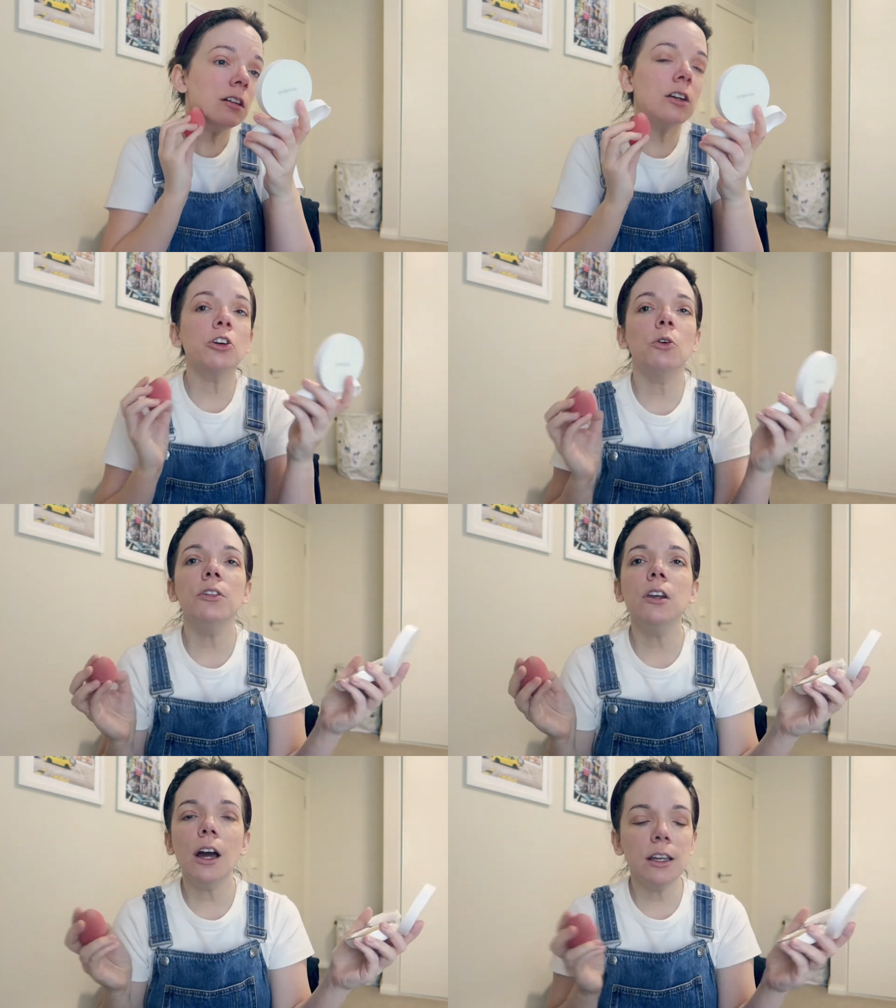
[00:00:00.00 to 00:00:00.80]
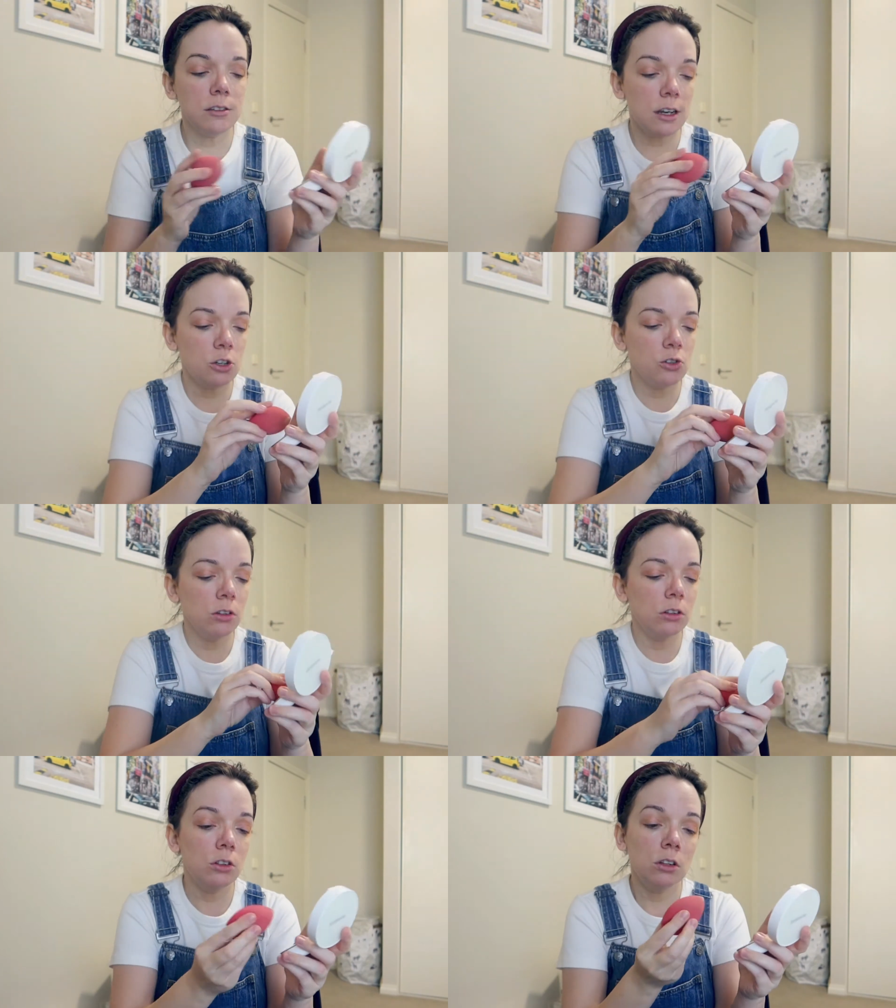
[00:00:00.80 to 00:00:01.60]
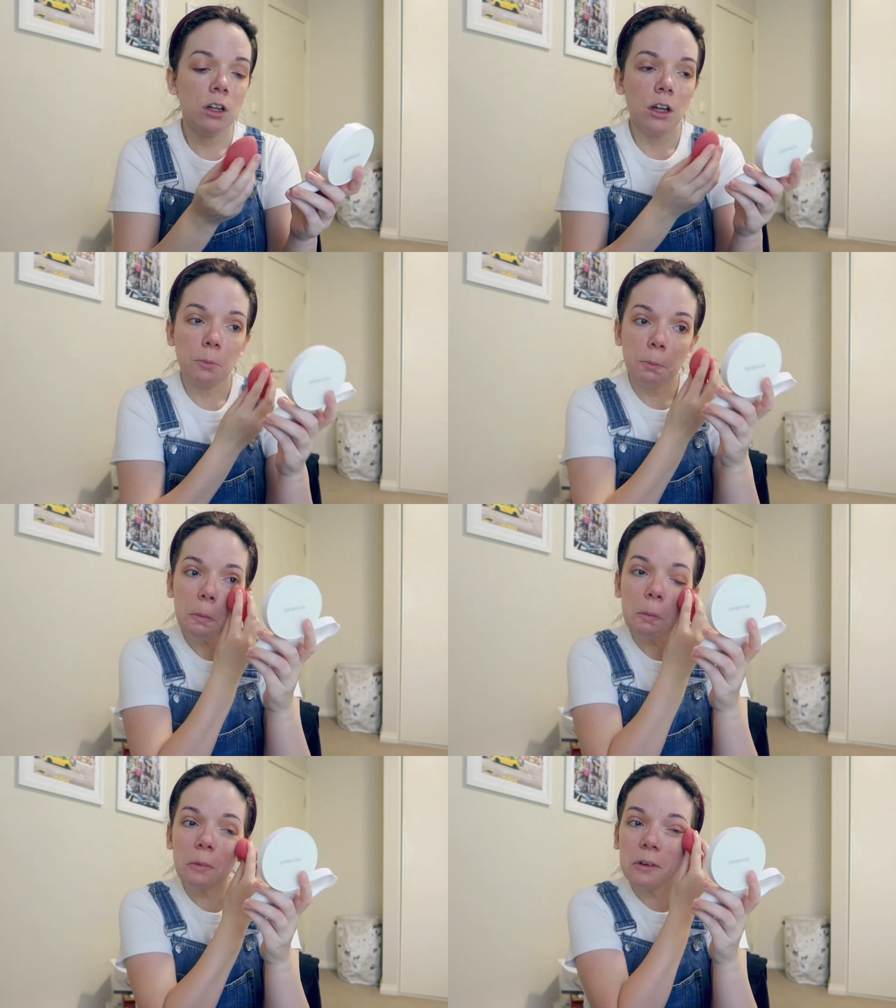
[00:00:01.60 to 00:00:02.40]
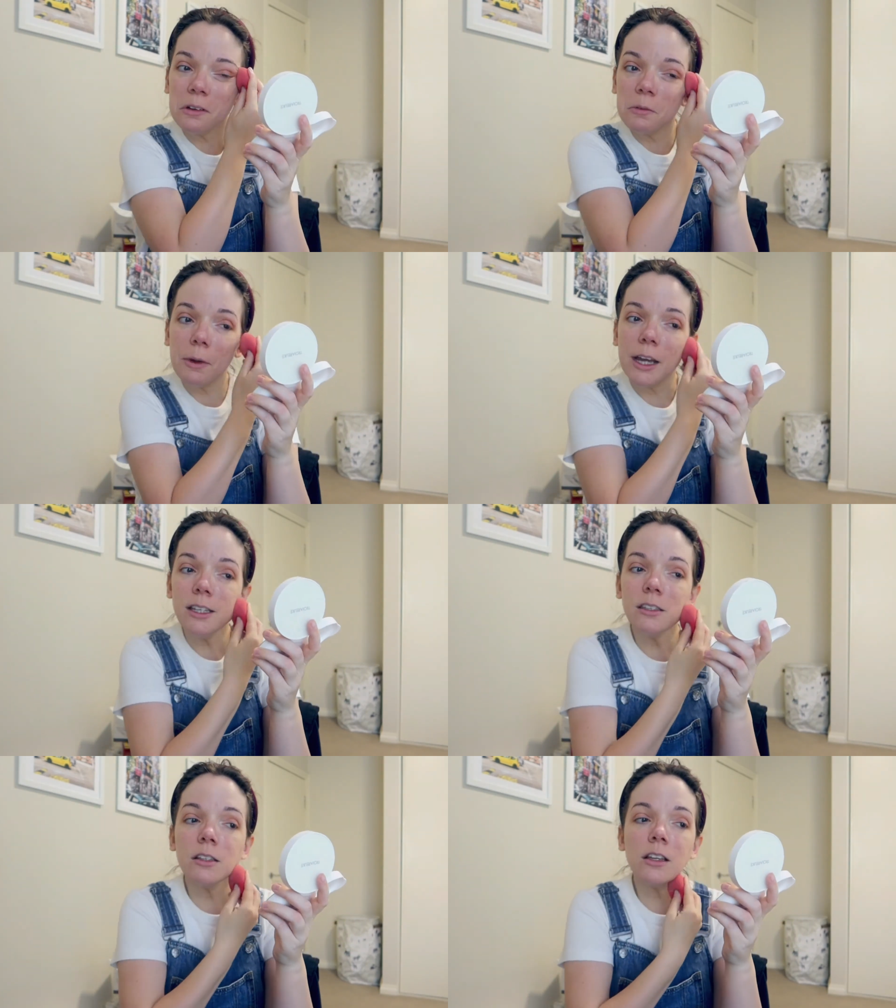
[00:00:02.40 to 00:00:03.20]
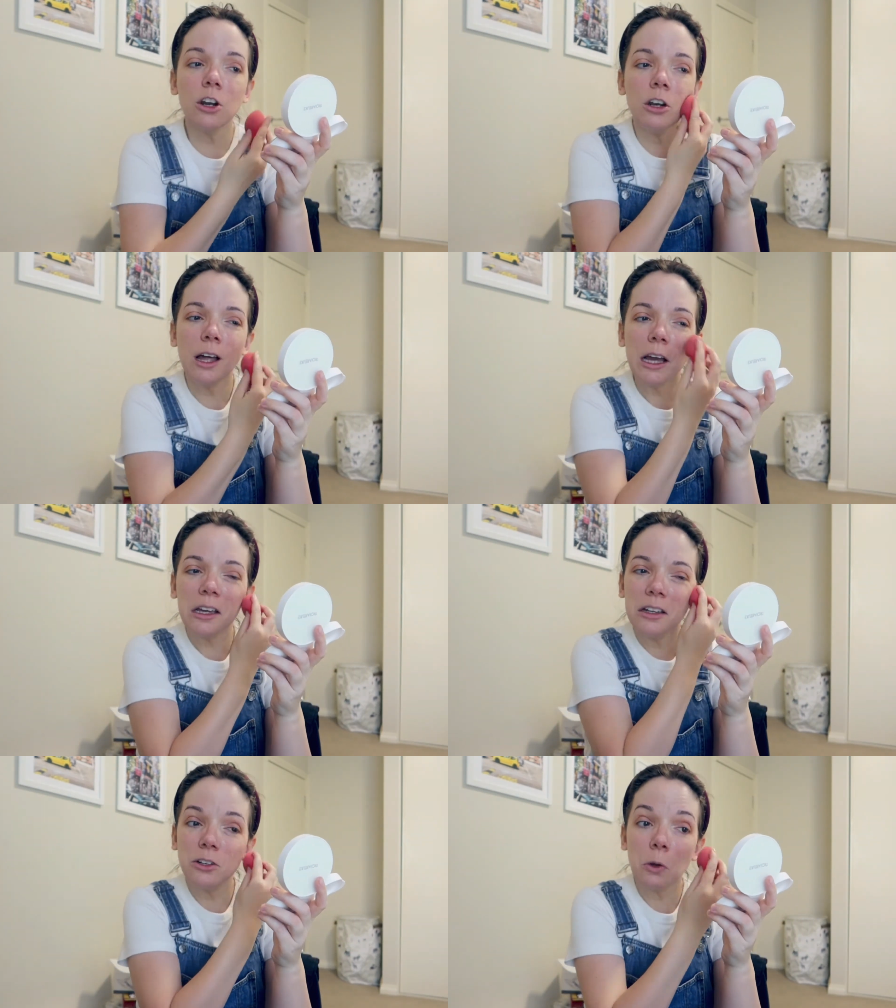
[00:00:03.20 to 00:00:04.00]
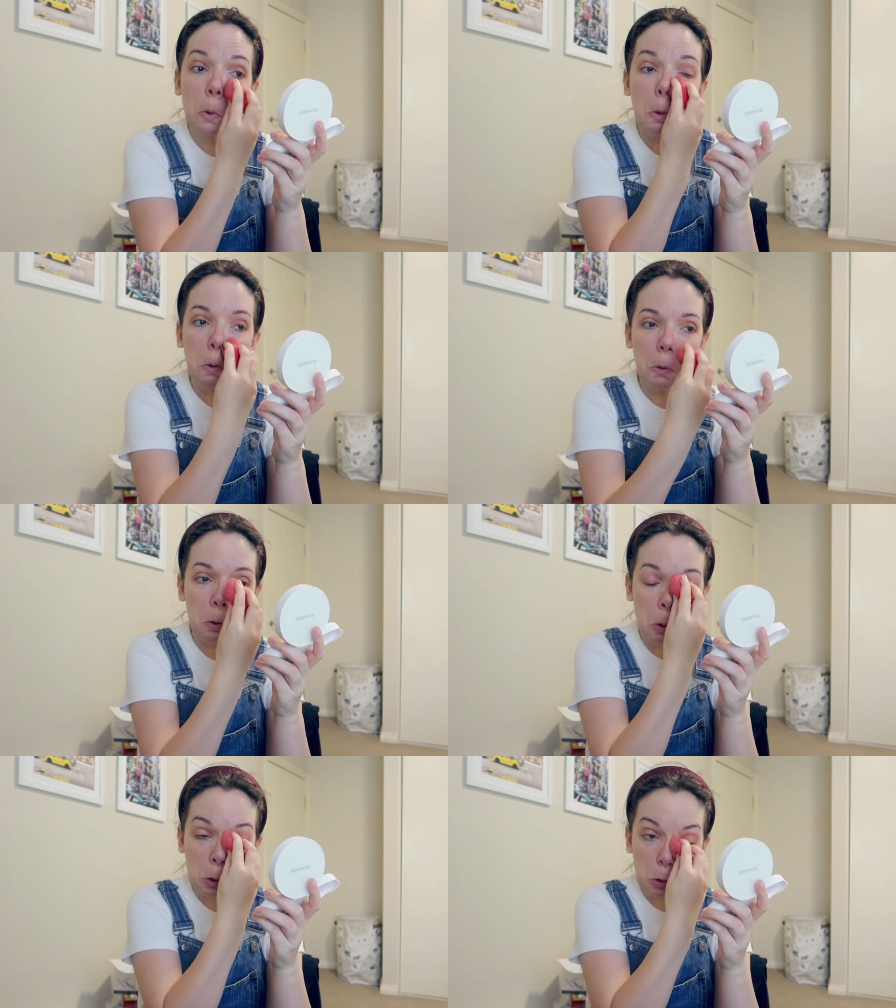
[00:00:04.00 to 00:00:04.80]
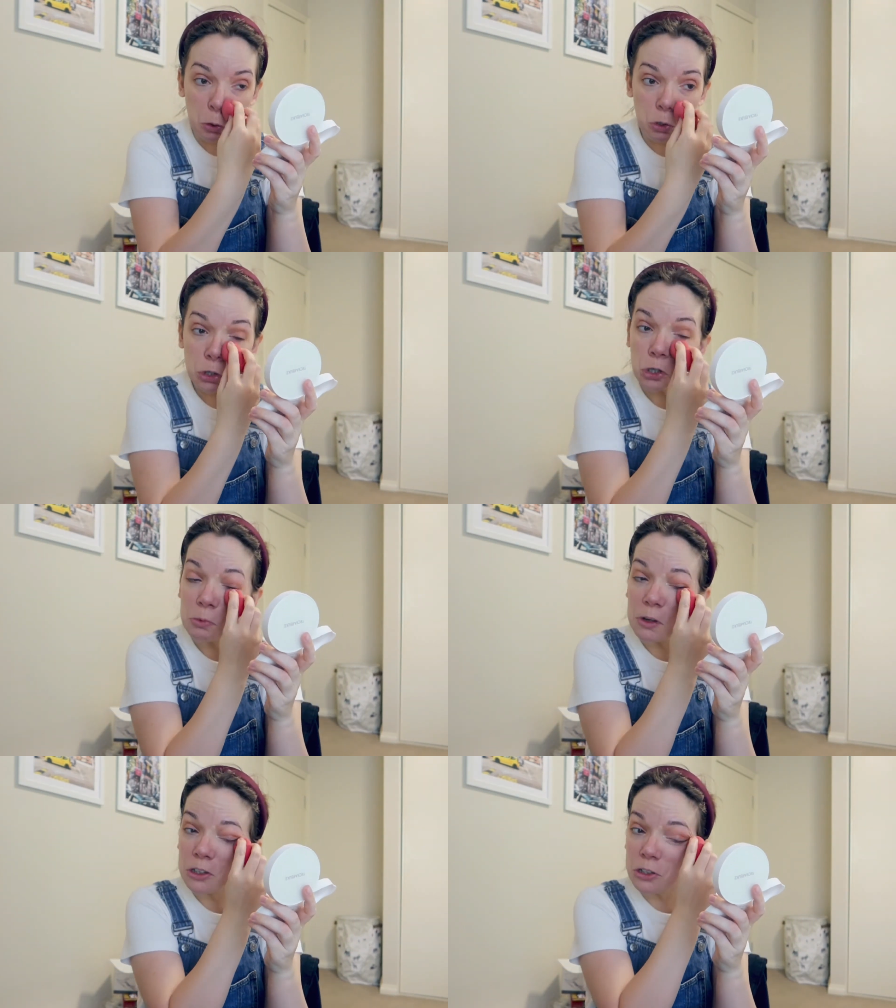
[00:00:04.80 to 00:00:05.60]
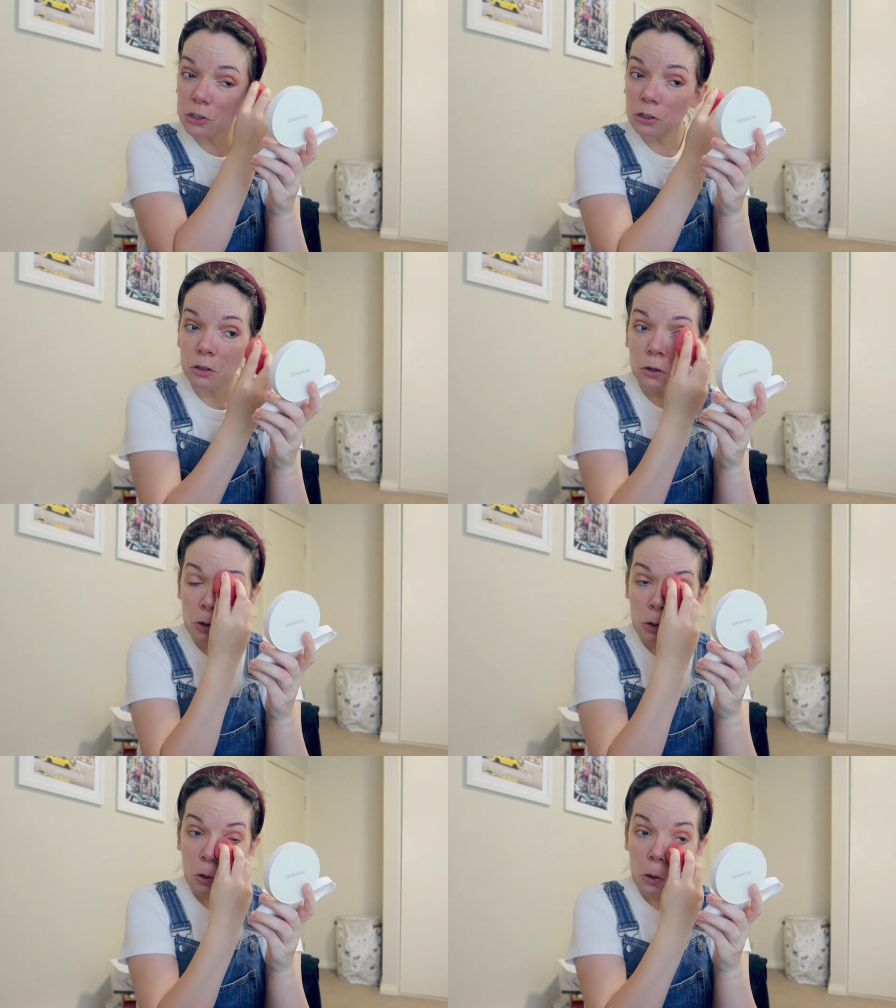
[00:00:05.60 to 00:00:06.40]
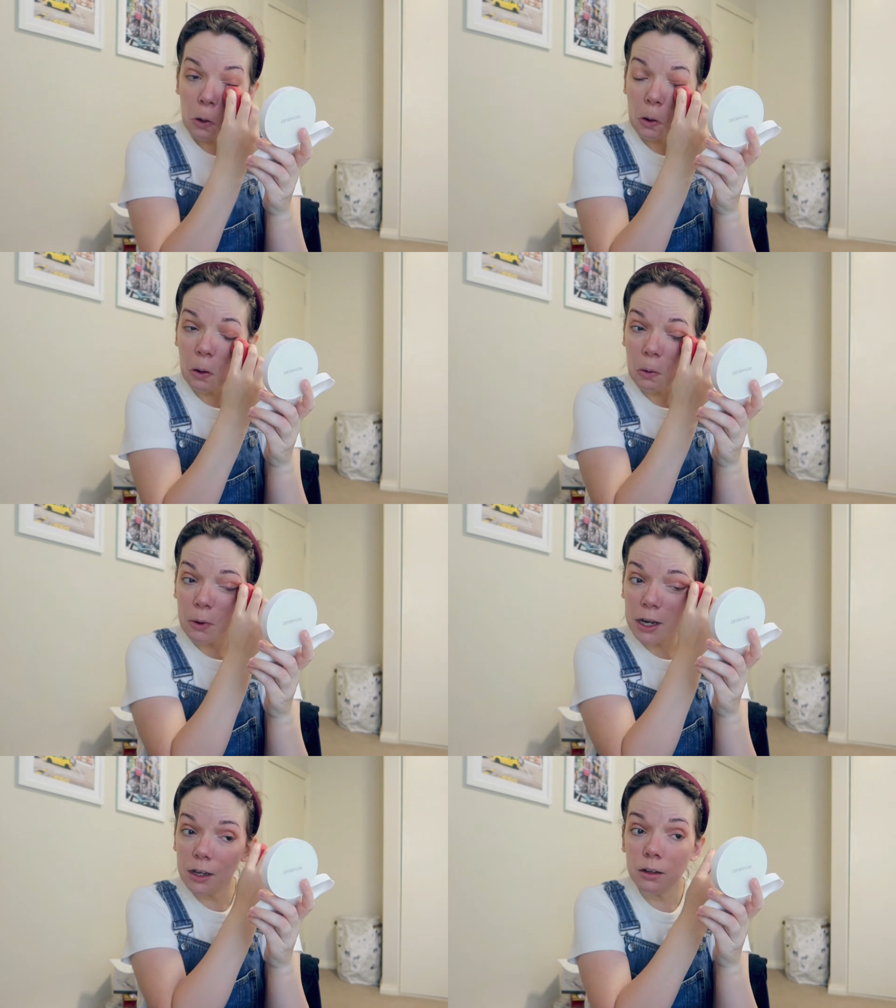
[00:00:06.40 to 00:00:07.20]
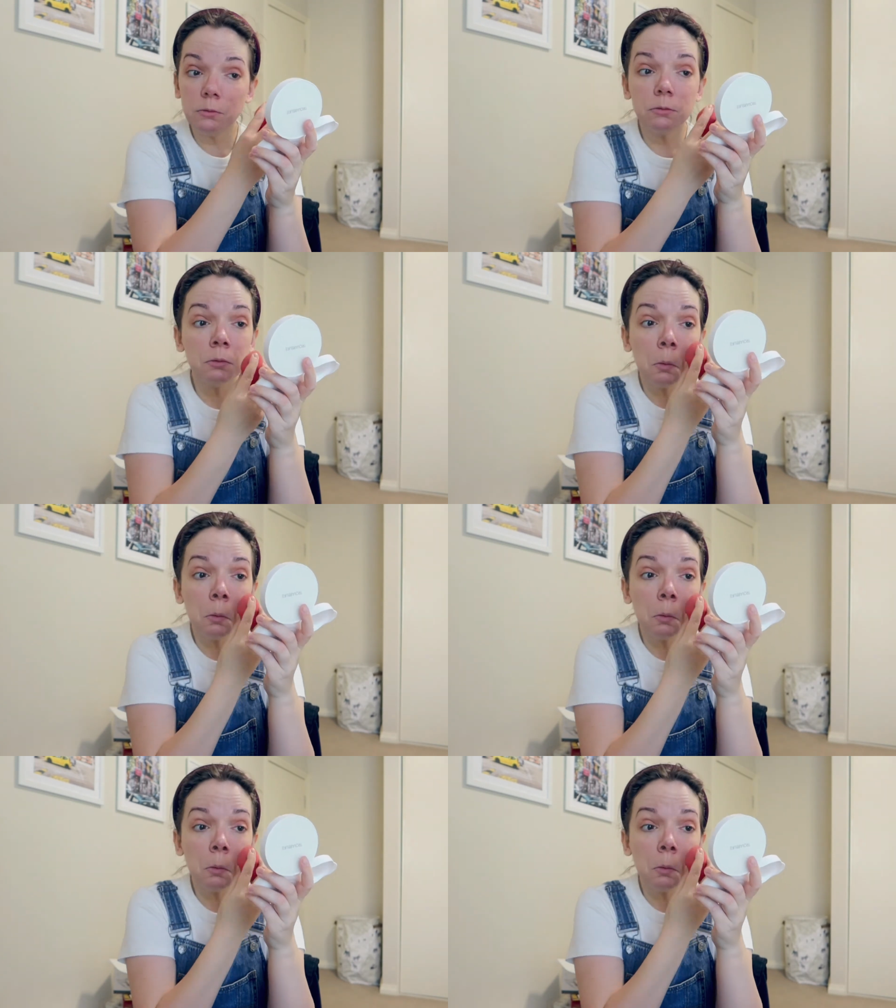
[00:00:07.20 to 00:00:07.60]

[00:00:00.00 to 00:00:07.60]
I'm gonna go with a nice natural base because I don't like too much makeup.